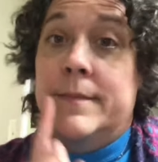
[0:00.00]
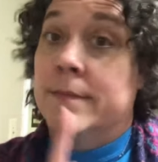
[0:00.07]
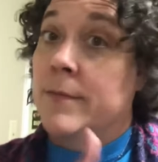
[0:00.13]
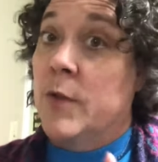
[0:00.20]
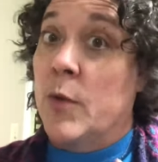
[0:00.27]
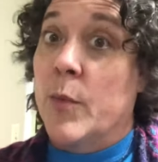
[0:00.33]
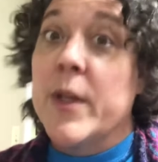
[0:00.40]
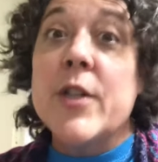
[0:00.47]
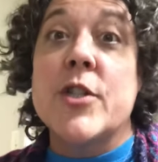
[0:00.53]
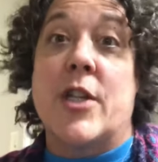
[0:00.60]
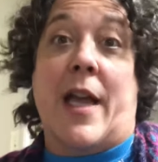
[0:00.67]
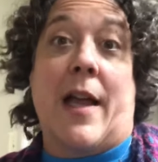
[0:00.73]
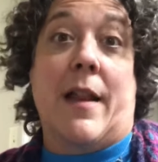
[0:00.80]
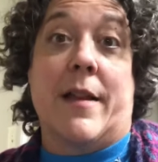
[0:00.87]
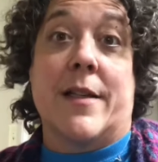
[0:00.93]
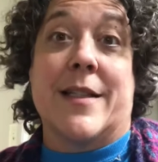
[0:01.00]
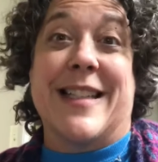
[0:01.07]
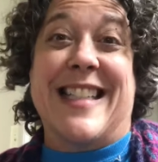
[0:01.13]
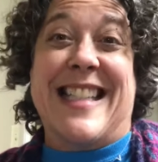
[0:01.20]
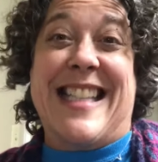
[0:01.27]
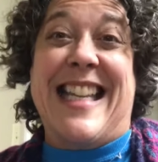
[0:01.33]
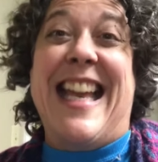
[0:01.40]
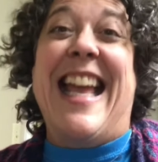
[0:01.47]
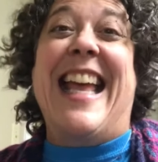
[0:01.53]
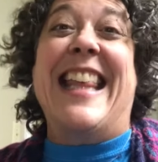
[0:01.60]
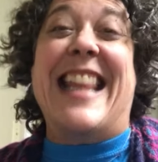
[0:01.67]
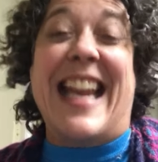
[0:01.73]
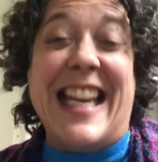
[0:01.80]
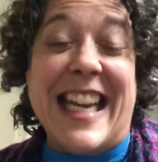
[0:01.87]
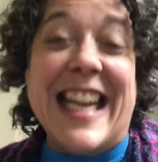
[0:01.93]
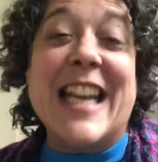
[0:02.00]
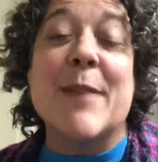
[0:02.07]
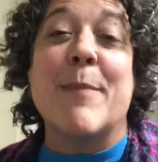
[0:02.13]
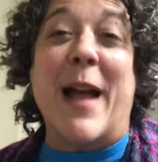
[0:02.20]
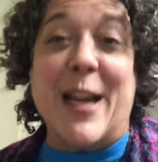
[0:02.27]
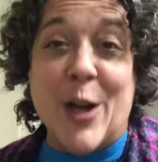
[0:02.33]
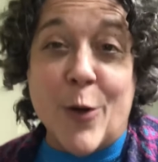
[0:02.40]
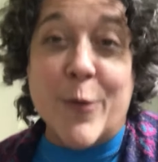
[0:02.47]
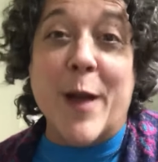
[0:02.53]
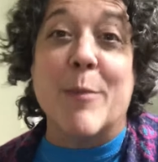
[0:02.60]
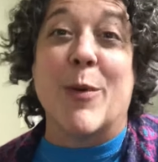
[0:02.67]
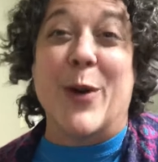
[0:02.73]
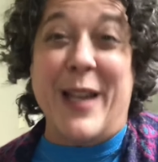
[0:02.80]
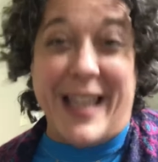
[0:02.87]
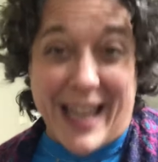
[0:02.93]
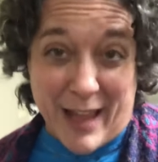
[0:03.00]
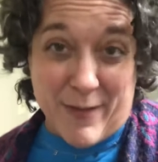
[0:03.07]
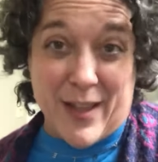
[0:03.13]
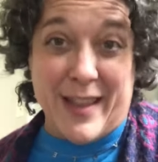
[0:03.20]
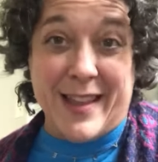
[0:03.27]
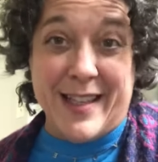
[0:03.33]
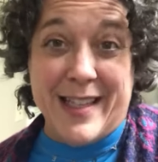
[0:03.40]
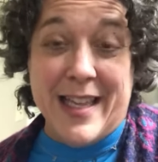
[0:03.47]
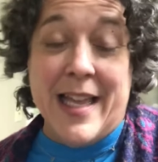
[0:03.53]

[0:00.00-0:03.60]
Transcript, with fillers: the real challenge is they need it by November 11th.